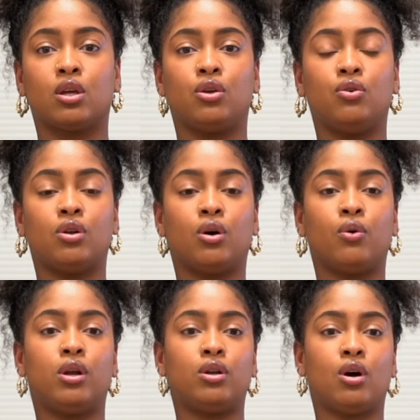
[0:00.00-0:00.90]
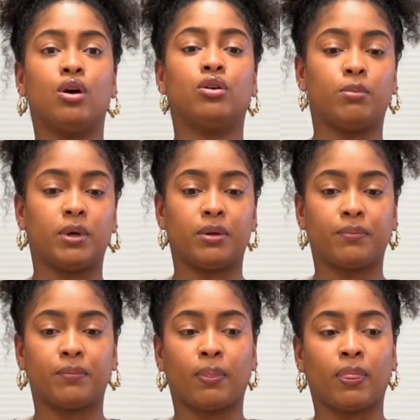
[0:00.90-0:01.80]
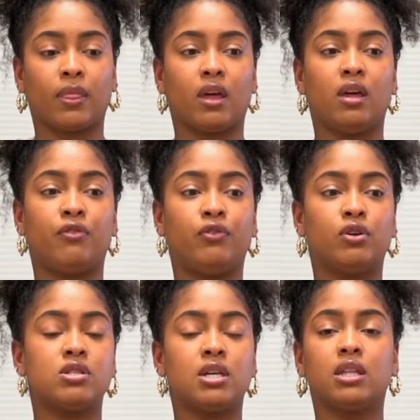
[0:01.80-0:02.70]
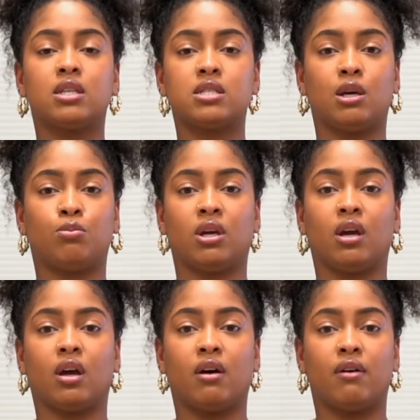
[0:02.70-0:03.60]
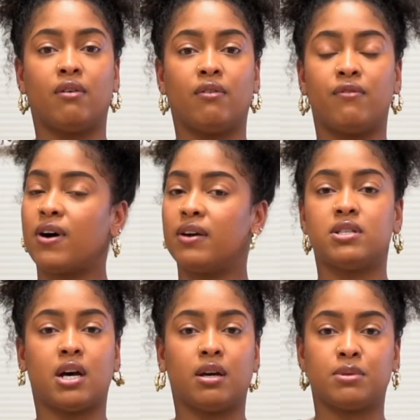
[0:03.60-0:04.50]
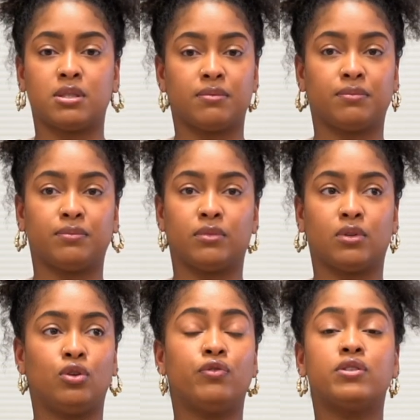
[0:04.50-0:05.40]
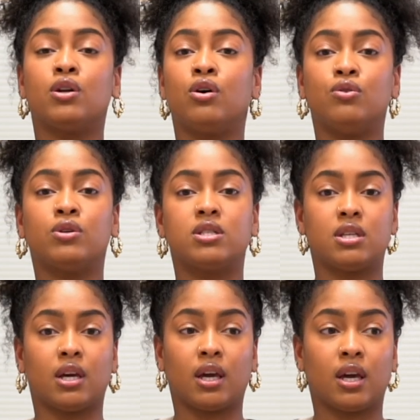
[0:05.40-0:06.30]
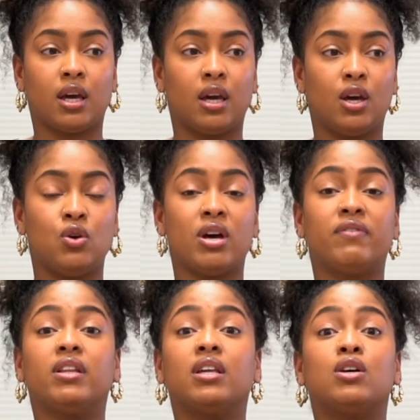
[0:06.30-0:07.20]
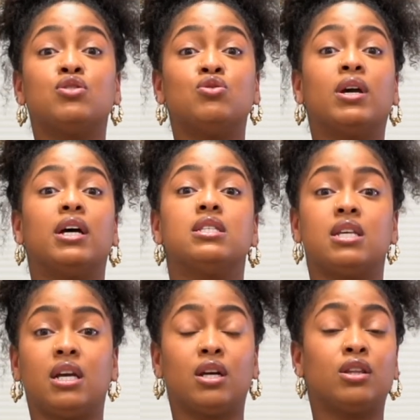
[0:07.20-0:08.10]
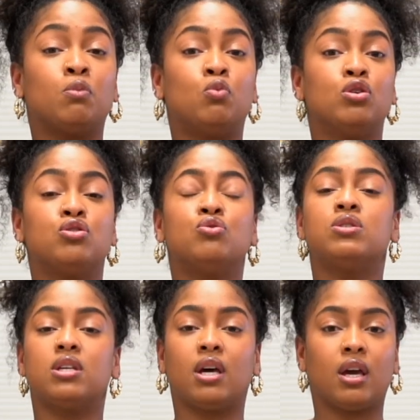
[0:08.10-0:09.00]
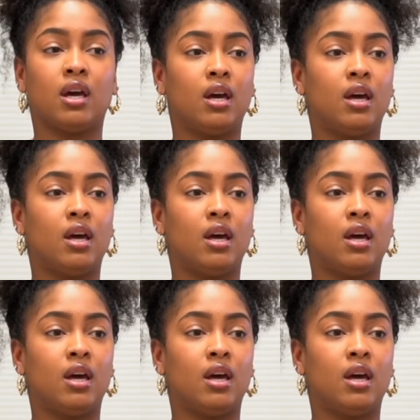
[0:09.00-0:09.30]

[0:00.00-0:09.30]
In an argument, if you're saying the same thing 5 times, you've said all you can say, you have nothing else you can say, nothing more to say,